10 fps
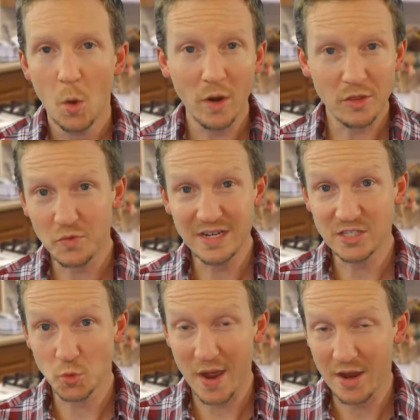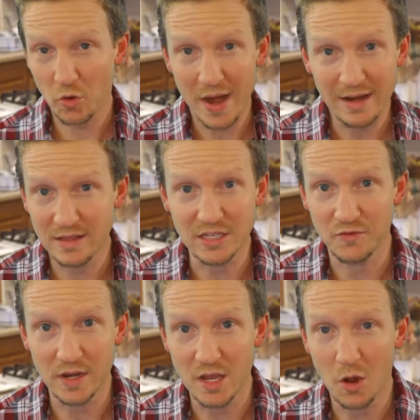One of the reasons why I created this
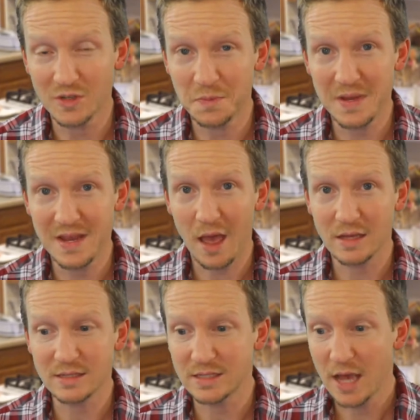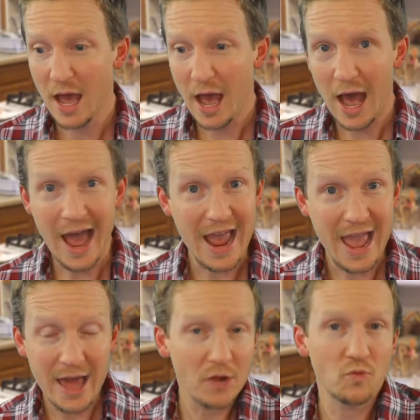video is because I
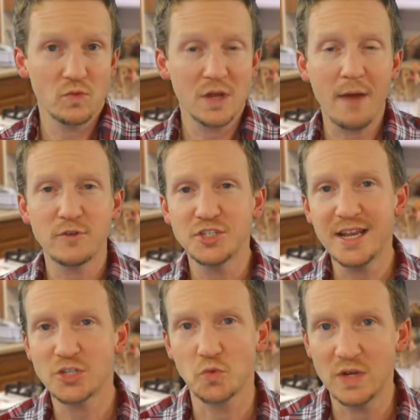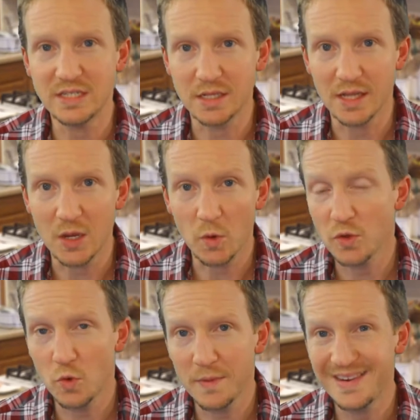had a conversation recently with
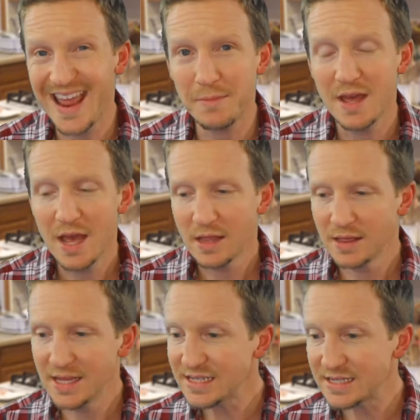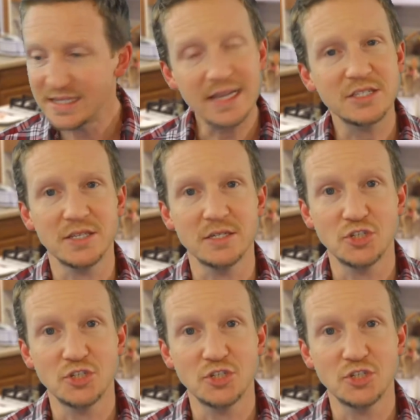a woman named Lisa Dixon.